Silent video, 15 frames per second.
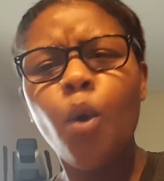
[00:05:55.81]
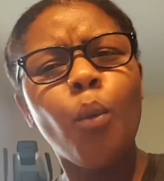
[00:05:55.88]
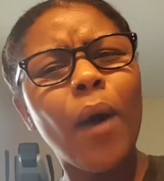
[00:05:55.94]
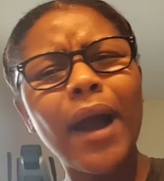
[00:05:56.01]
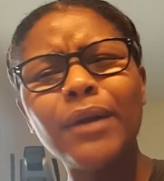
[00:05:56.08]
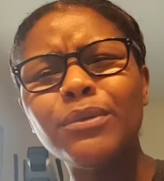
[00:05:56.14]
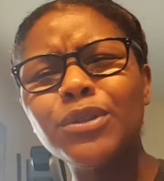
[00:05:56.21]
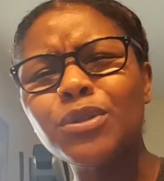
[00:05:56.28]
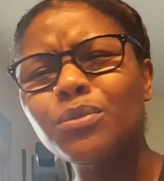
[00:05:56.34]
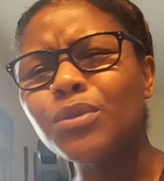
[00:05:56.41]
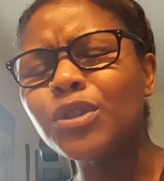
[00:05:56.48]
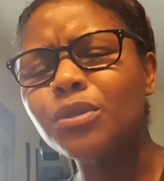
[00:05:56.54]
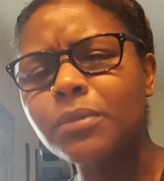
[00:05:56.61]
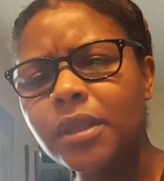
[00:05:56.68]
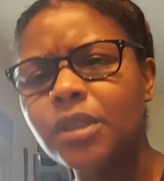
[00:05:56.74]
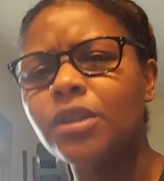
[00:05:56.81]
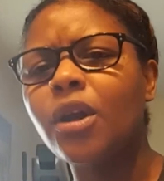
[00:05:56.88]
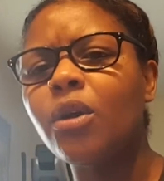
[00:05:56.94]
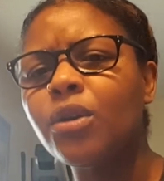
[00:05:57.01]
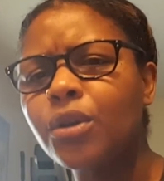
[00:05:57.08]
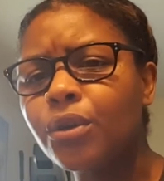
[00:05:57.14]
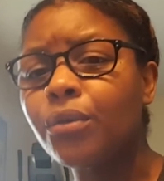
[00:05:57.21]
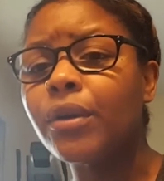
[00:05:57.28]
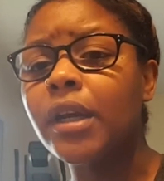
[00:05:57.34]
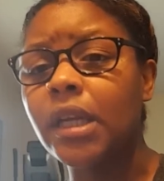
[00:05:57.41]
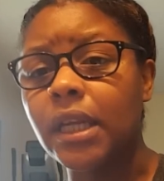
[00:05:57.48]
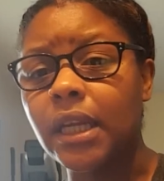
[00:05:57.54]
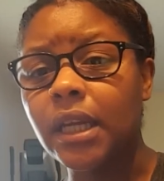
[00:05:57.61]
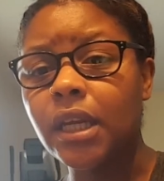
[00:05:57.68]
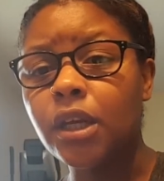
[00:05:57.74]
Why? What you mean you don't
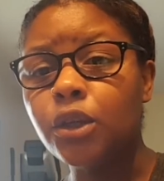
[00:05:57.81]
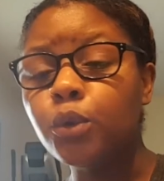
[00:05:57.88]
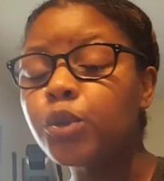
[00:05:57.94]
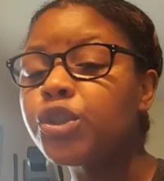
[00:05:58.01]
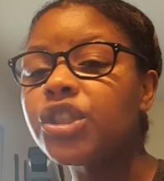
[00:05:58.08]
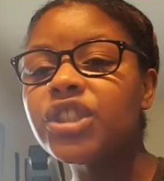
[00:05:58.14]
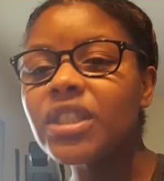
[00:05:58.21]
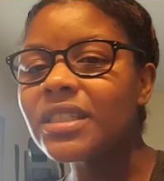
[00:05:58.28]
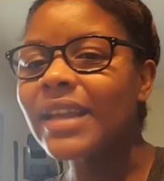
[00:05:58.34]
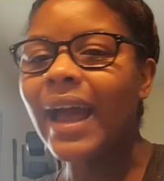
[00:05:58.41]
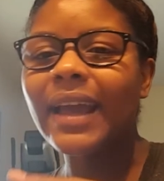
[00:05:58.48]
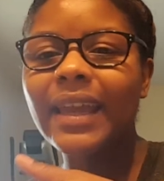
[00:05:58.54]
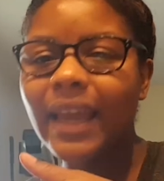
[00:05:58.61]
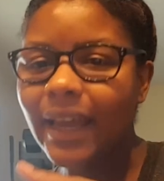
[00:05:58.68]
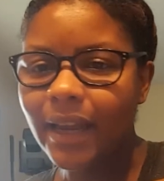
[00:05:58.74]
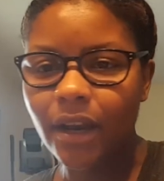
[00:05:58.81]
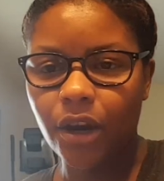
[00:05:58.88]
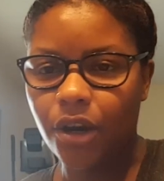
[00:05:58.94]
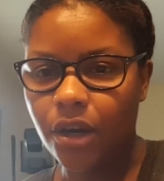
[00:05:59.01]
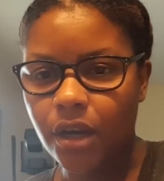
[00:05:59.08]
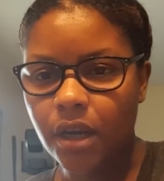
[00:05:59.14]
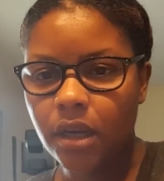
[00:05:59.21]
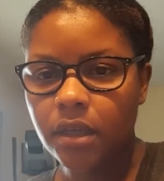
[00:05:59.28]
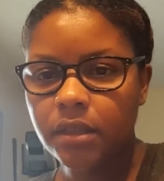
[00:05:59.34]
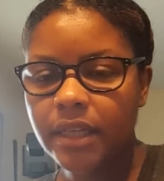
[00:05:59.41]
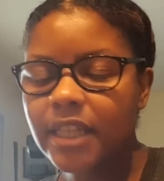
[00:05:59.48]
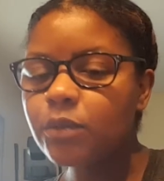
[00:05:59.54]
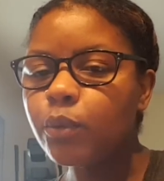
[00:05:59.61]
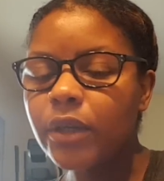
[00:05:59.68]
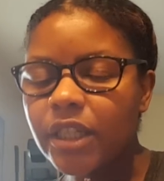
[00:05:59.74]
agree? You should just not care.
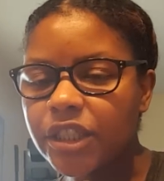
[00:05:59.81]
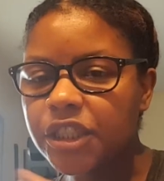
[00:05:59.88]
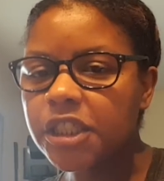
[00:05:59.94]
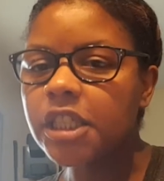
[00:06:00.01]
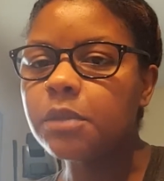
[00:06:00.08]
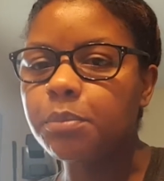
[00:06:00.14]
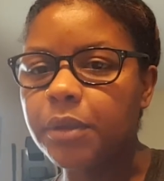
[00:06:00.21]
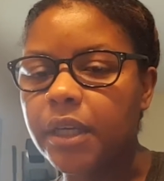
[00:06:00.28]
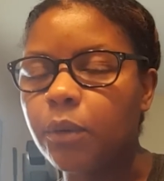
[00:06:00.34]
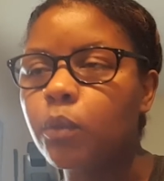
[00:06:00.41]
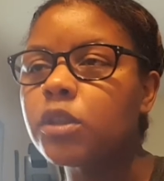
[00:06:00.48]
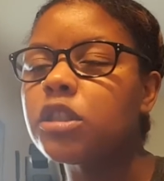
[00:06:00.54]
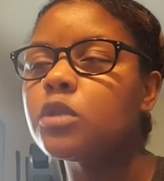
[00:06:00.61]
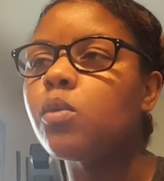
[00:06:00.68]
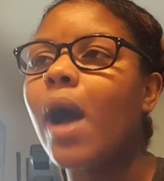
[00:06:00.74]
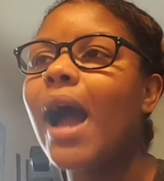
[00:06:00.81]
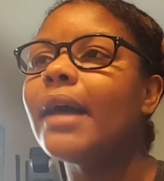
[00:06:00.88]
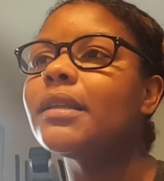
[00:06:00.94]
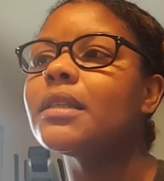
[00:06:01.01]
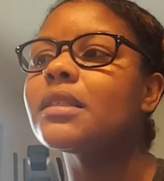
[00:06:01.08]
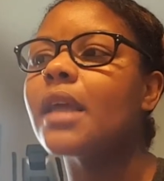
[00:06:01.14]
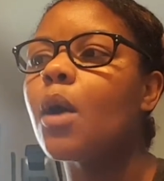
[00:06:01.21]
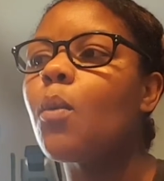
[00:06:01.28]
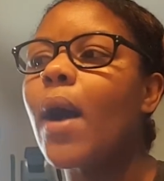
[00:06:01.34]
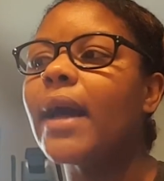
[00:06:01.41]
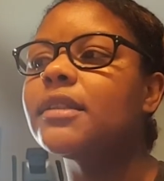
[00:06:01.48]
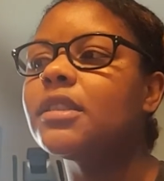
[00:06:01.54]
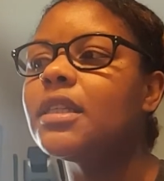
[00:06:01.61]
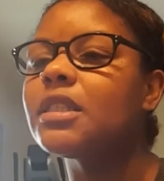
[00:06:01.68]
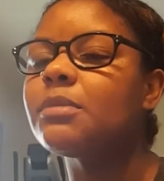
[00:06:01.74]
That's what it should be, which is why I understand why D.